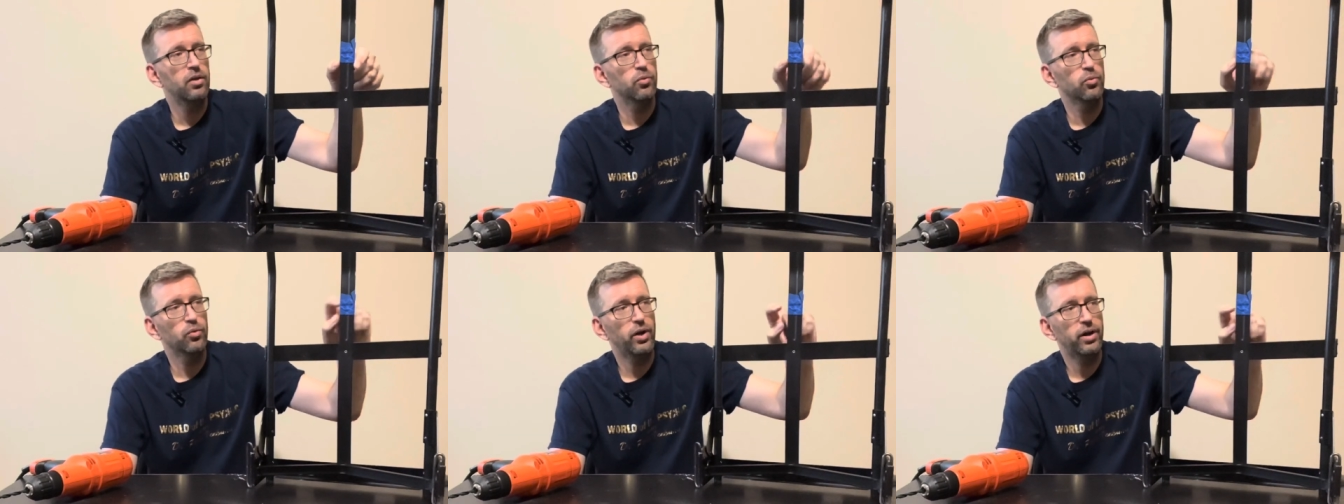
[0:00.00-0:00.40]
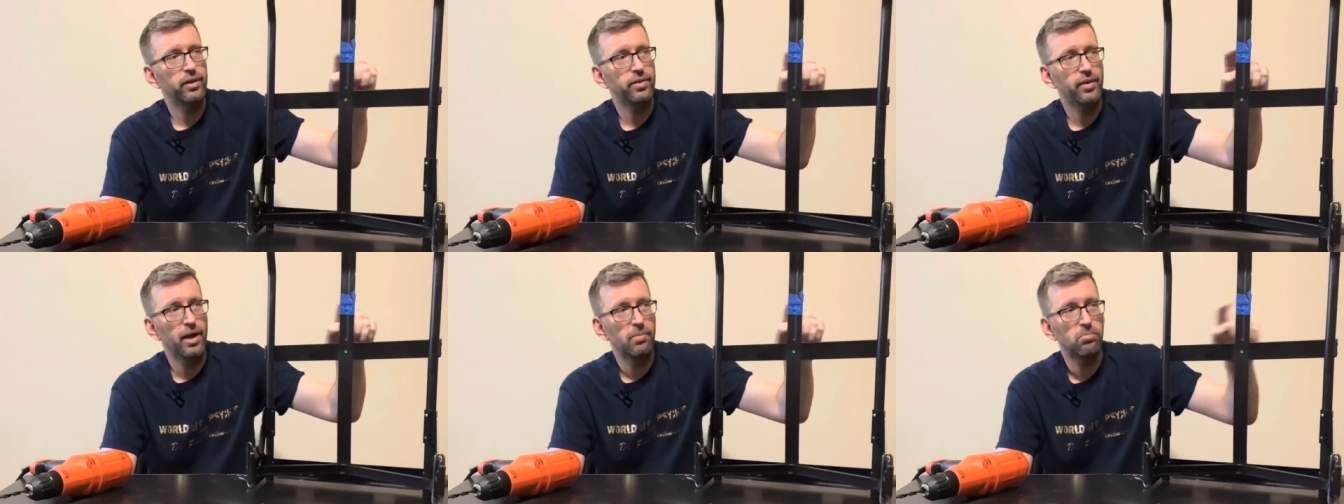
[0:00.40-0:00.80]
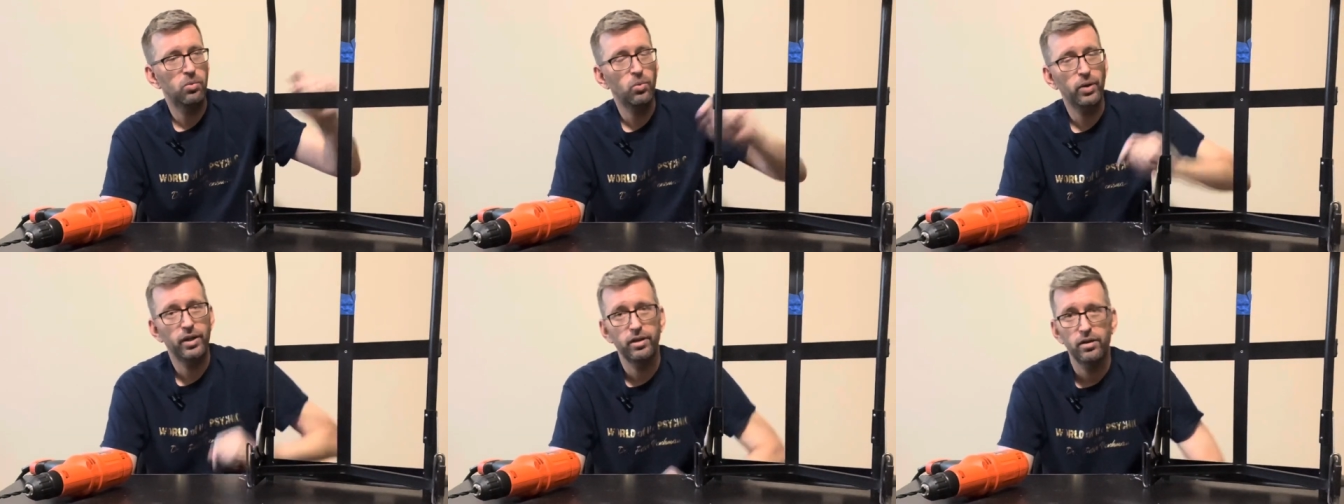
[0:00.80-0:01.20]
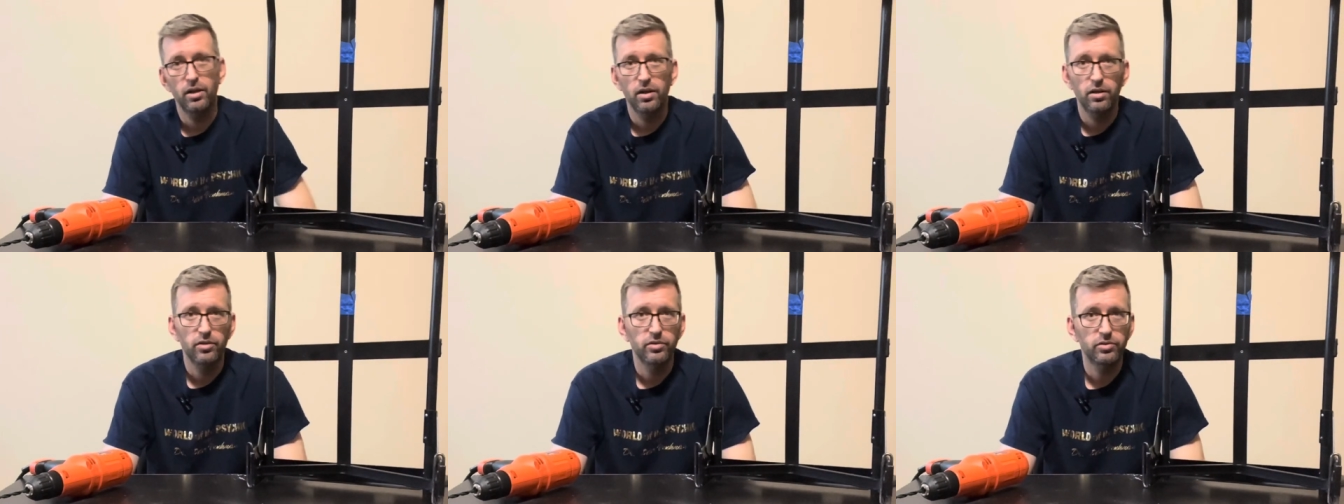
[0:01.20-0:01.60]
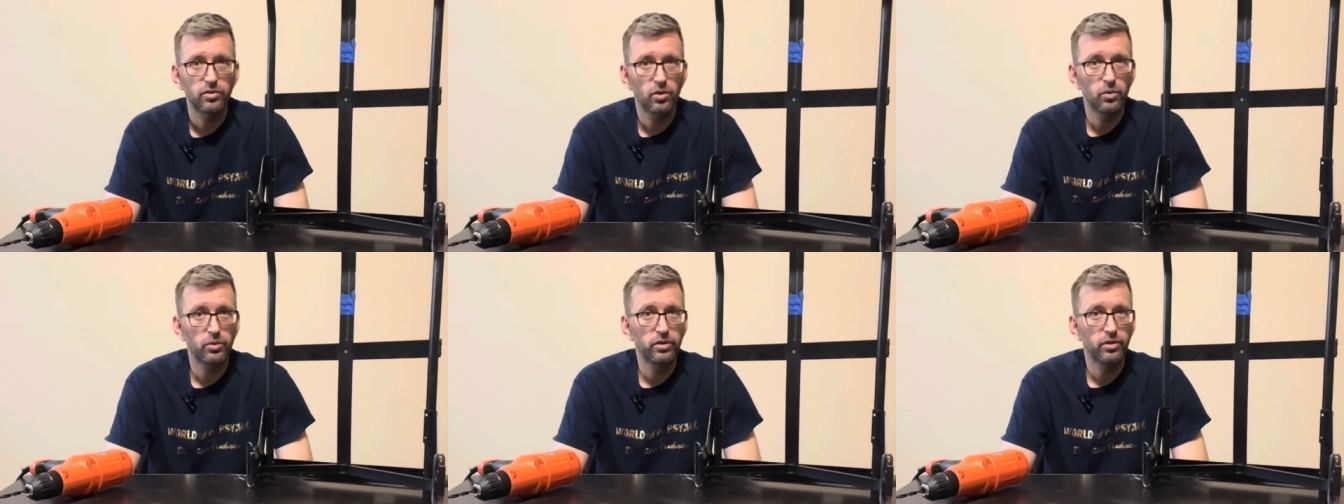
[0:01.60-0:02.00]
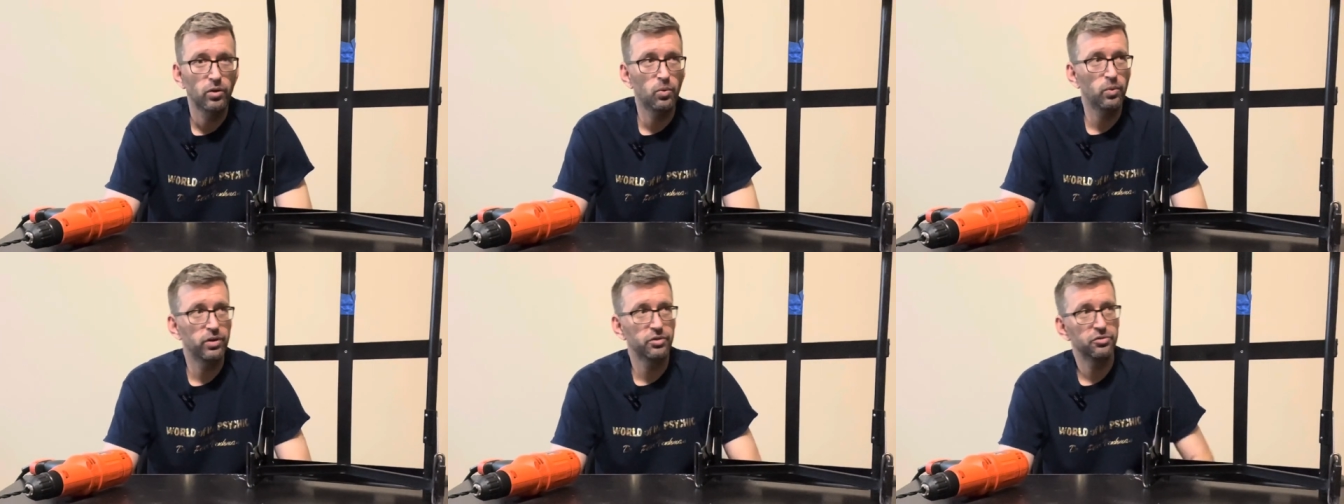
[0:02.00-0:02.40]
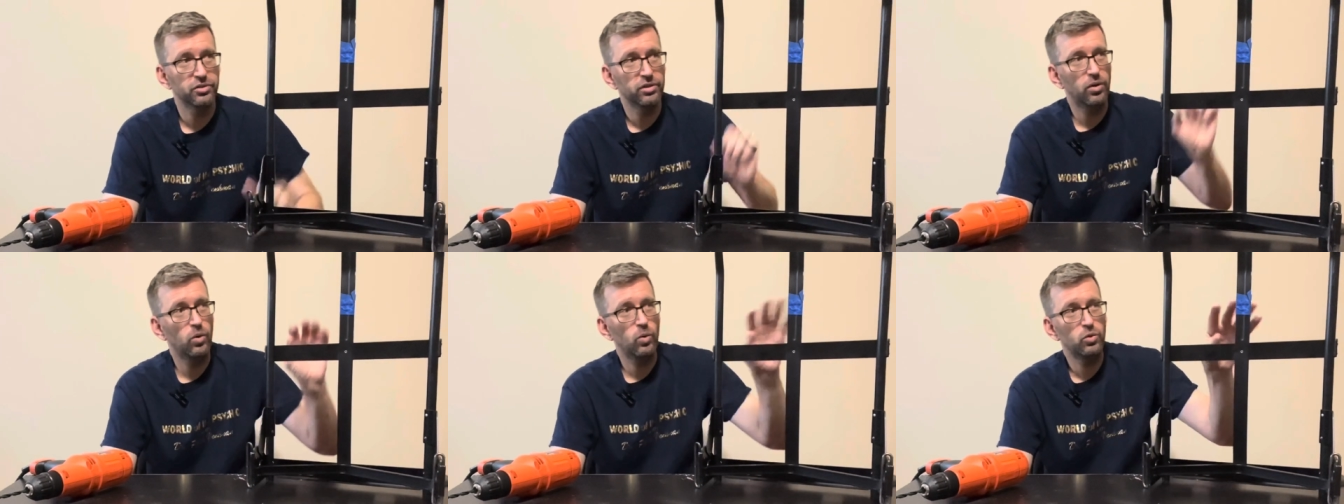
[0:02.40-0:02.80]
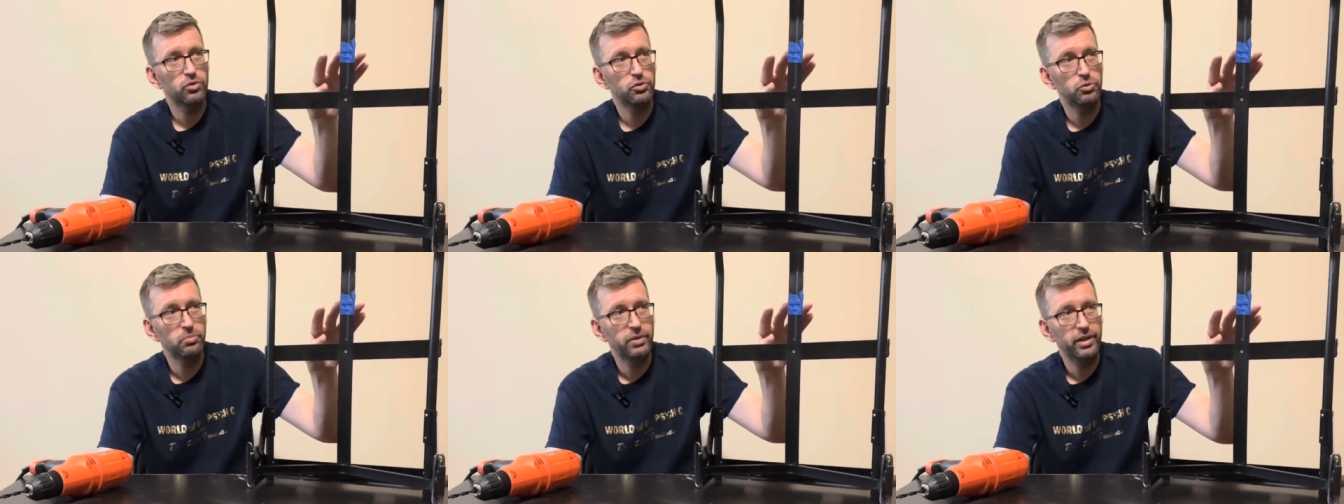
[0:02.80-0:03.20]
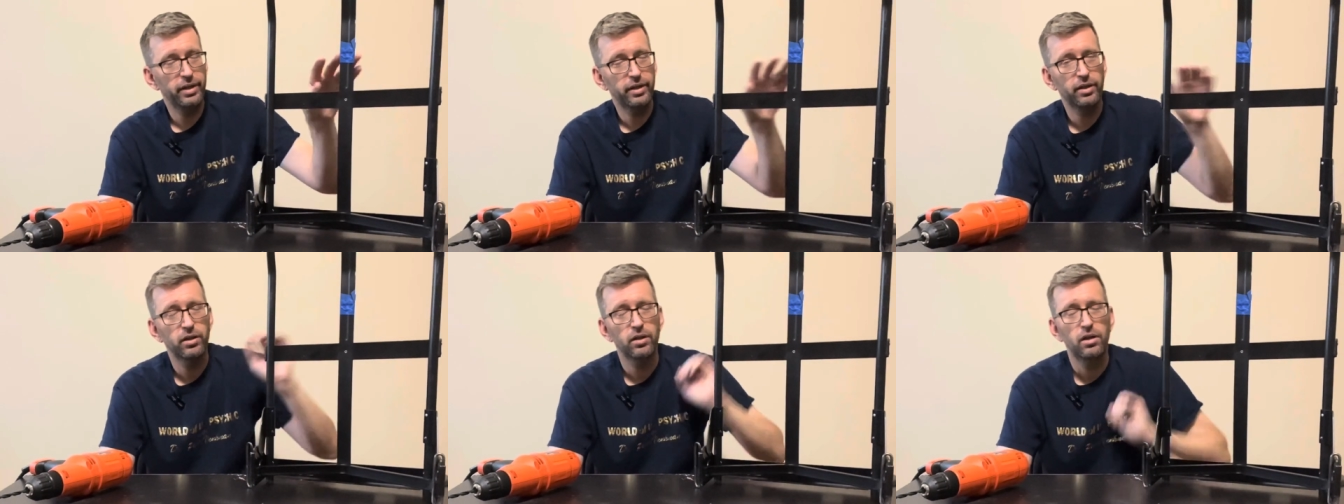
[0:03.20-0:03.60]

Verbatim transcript: right at that point. So you don't want to drill a hole too big